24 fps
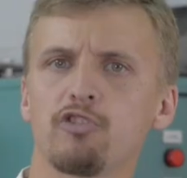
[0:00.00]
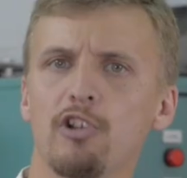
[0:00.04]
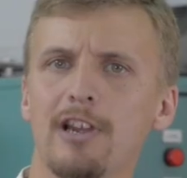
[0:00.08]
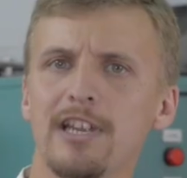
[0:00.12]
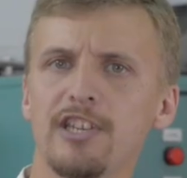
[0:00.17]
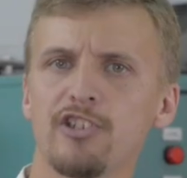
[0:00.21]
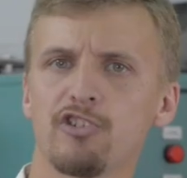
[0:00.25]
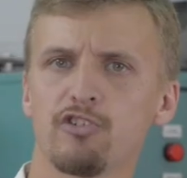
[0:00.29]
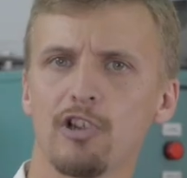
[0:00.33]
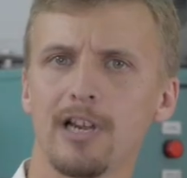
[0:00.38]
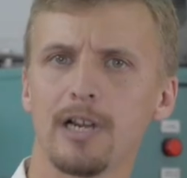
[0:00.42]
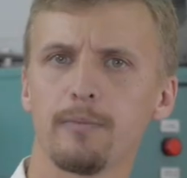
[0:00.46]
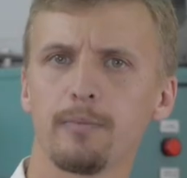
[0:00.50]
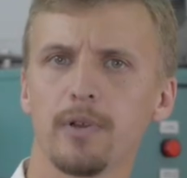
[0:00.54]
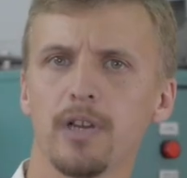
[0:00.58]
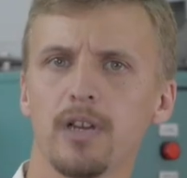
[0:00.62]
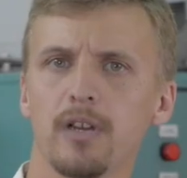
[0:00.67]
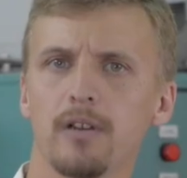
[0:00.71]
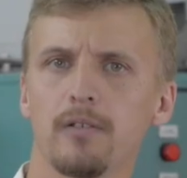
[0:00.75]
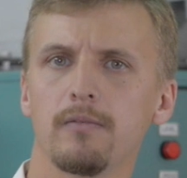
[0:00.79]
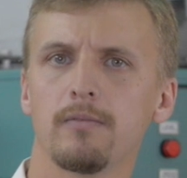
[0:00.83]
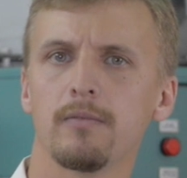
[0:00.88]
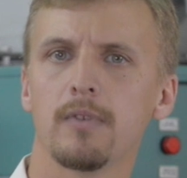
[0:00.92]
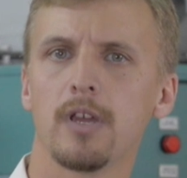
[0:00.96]
drain trap.
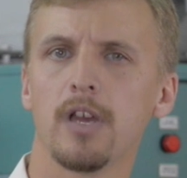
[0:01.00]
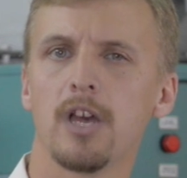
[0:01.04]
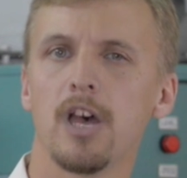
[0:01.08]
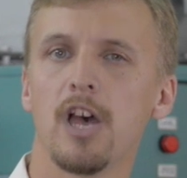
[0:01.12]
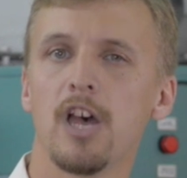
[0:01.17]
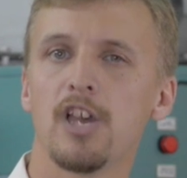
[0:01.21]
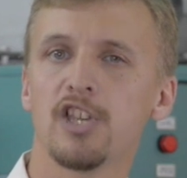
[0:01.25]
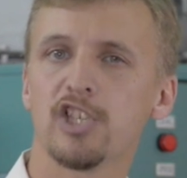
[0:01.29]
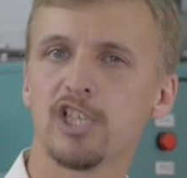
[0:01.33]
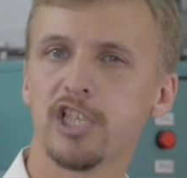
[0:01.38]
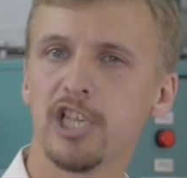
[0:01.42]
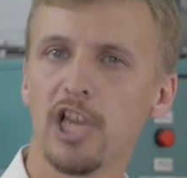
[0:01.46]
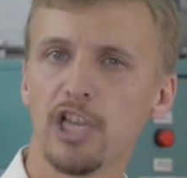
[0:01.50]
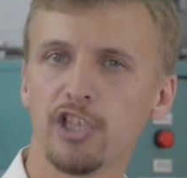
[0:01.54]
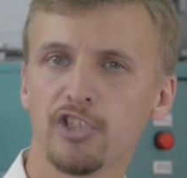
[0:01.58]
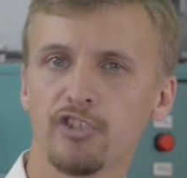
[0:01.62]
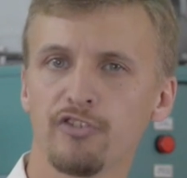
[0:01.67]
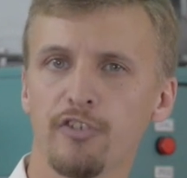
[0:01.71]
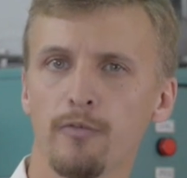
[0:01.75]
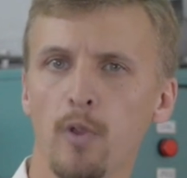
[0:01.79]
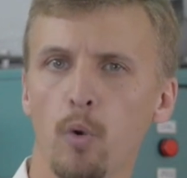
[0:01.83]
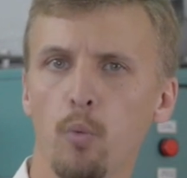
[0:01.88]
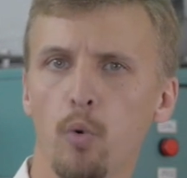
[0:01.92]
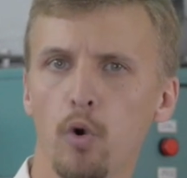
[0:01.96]
Sludge
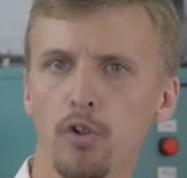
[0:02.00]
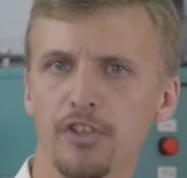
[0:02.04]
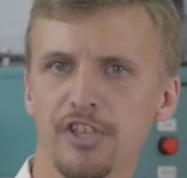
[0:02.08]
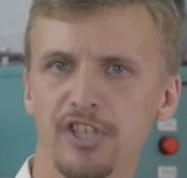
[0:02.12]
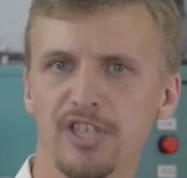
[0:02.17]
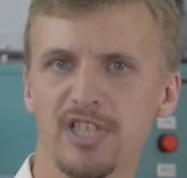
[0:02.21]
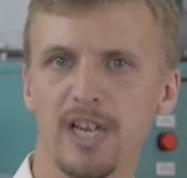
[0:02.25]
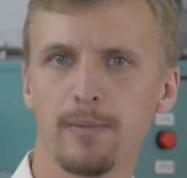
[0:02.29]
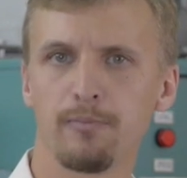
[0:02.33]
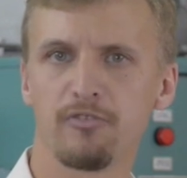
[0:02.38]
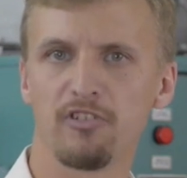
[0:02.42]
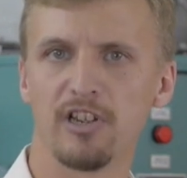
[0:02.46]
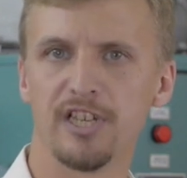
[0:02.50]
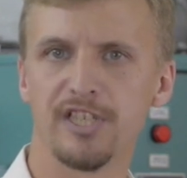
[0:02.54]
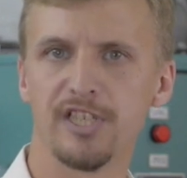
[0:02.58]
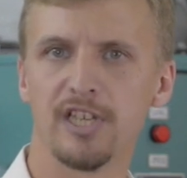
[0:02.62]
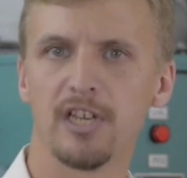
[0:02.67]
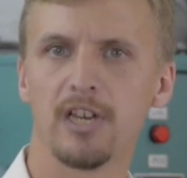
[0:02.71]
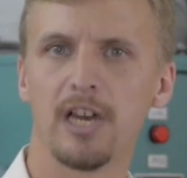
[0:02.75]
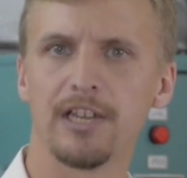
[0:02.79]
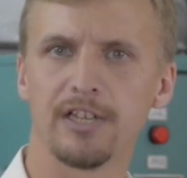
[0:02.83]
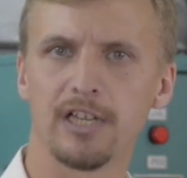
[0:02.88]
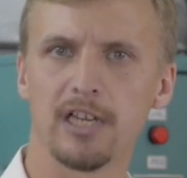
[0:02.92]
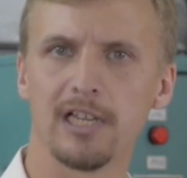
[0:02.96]
from the water
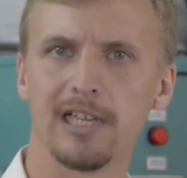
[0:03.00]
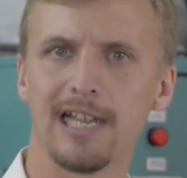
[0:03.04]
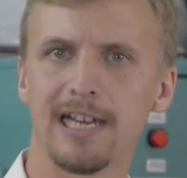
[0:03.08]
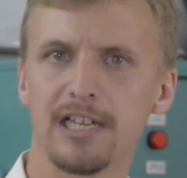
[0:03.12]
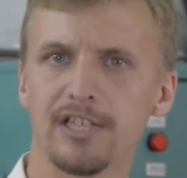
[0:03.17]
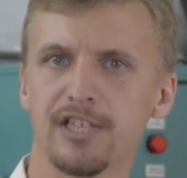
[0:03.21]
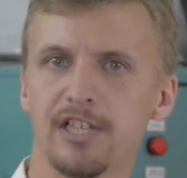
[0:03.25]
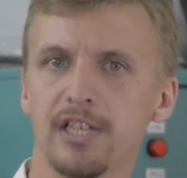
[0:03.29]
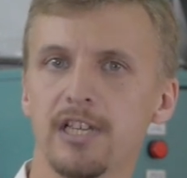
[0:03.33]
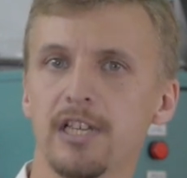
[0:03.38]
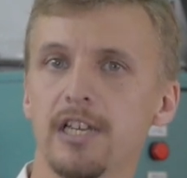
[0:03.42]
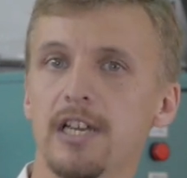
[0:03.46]
separator and collector